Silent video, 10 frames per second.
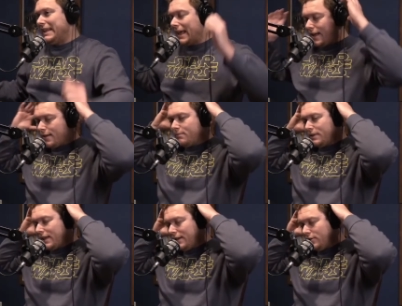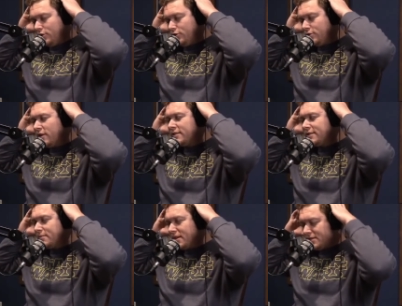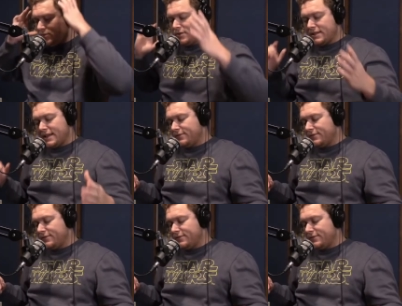Yeah, but could you customize one to have